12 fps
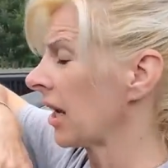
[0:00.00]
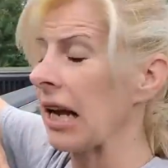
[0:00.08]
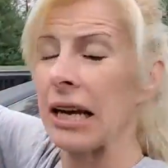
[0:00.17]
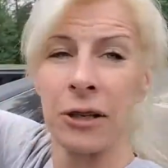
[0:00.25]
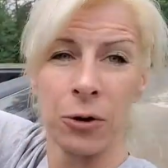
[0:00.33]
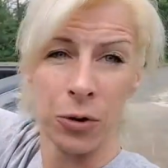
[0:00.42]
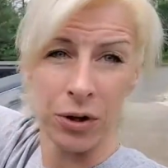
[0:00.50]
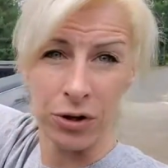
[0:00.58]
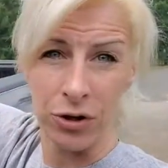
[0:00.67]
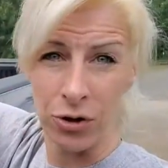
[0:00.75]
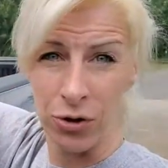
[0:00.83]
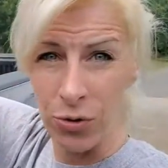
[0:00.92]
And in order
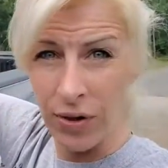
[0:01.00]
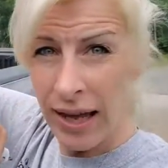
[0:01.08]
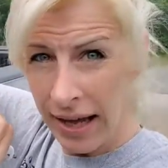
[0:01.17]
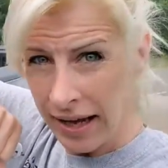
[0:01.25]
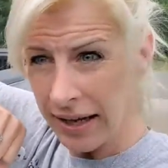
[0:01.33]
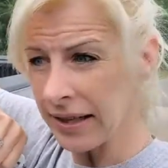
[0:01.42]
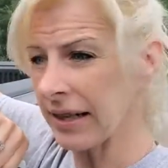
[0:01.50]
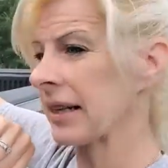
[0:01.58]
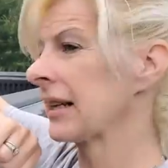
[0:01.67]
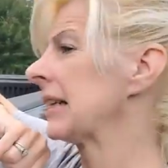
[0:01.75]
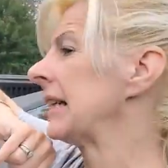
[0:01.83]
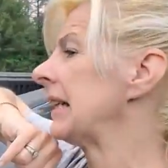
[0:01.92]
to do that,
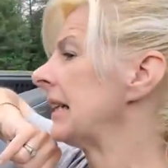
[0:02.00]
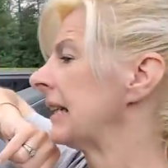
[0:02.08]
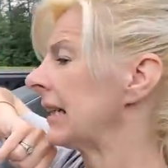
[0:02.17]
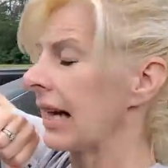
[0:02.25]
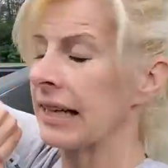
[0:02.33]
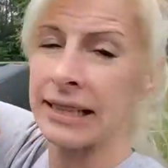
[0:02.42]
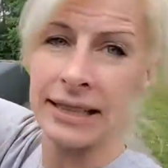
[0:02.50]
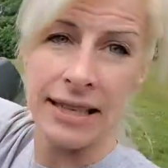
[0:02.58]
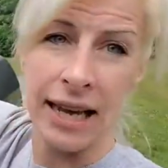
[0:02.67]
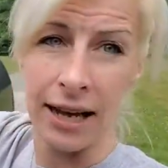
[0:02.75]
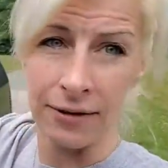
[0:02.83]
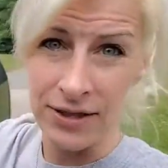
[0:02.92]
I need to
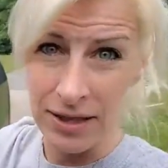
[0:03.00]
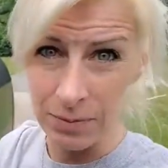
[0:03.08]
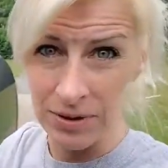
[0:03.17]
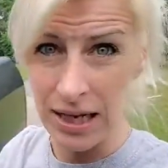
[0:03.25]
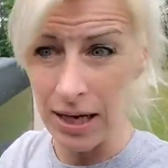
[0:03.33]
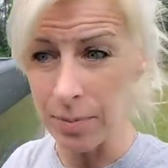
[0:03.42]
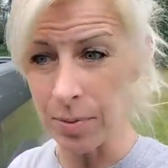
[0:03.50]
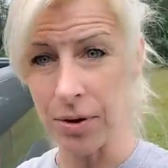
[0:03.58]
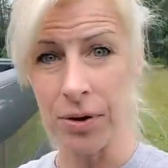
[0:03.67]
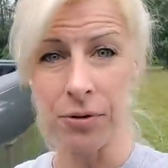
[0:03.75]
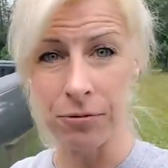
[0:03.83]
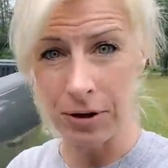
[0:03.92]
have some type
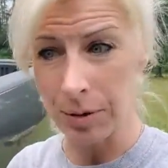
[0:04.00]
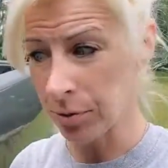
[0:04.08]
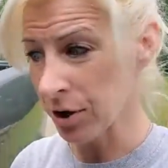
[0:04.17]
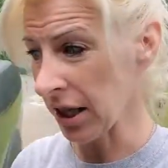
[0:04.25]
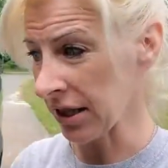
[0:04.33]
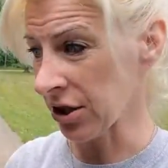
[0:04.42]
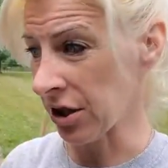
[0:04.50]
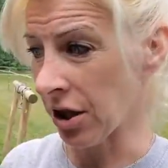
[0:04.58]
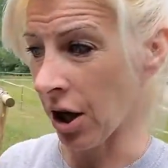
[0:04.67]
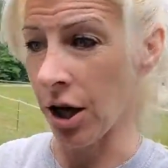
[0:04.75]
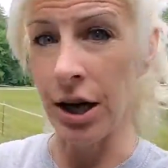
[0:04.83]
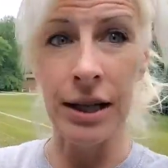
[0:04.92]
of protection
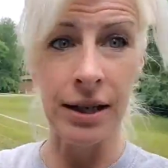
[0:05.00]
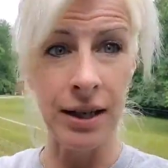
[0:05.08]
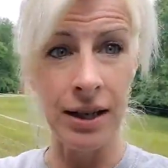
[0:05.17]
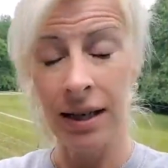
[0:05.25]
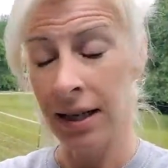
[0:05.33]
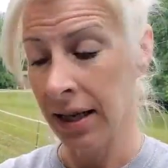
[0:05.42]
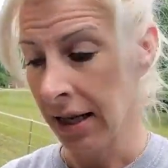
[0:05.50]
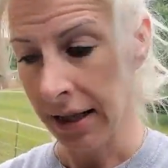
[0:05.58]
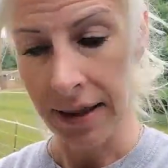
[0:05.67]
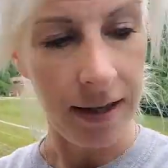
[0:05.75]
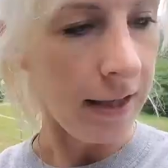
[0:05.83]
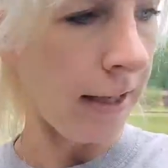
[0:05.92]
on
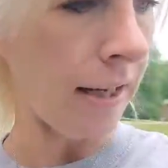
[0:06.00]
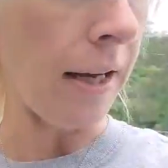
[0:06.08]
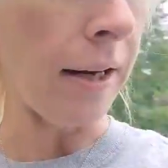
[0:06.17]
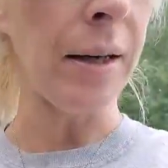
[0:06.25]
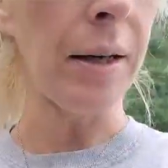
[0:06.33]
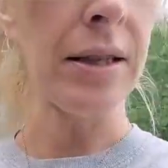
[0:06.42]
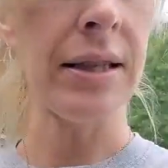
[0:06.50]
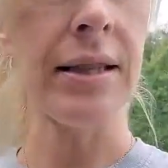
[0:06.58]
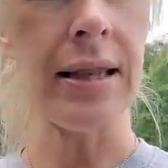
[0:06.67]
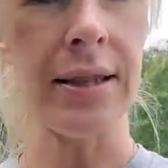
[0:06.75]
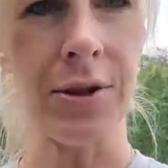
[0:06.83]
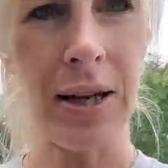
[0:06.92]
the, I'm going to
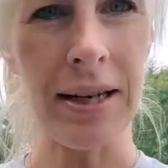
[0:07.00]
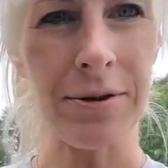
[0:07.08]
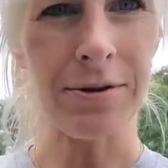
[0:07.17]
sit you guys